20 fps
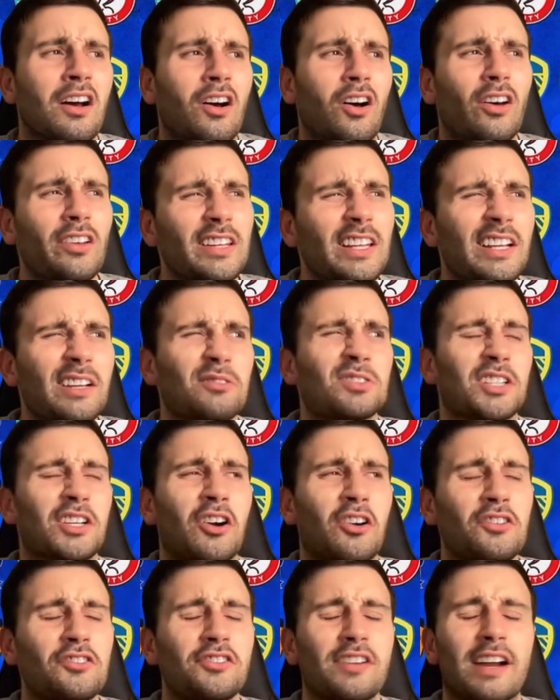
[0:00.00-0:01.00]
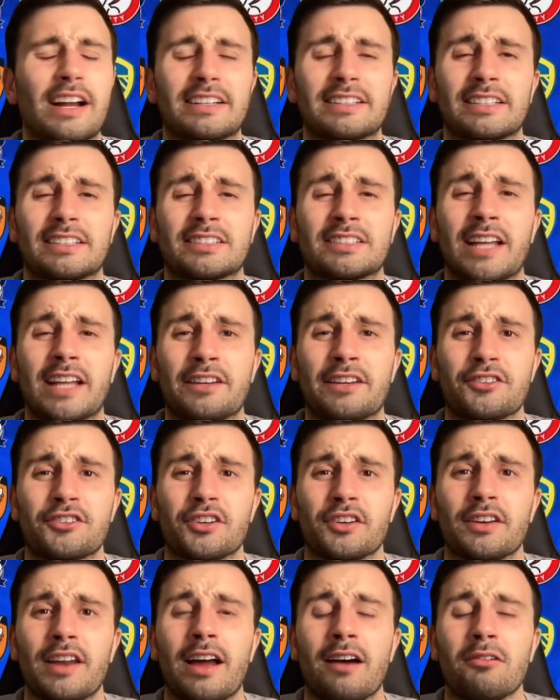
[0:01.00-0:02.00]
I think it was a contract
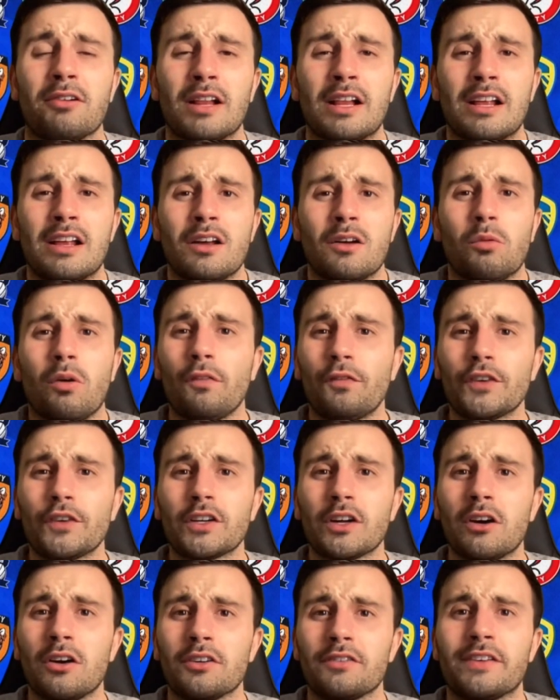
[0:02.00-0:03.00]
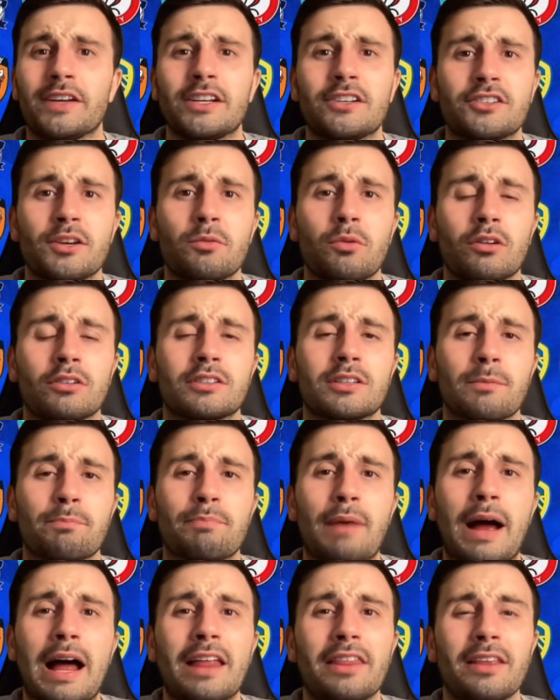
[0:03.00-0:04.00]
extension. Now, Watford aren't really one to
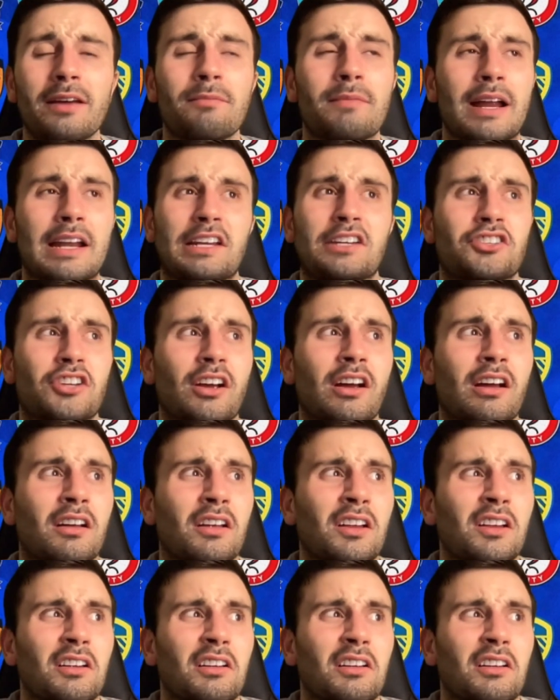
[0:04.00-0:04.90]
back their manager.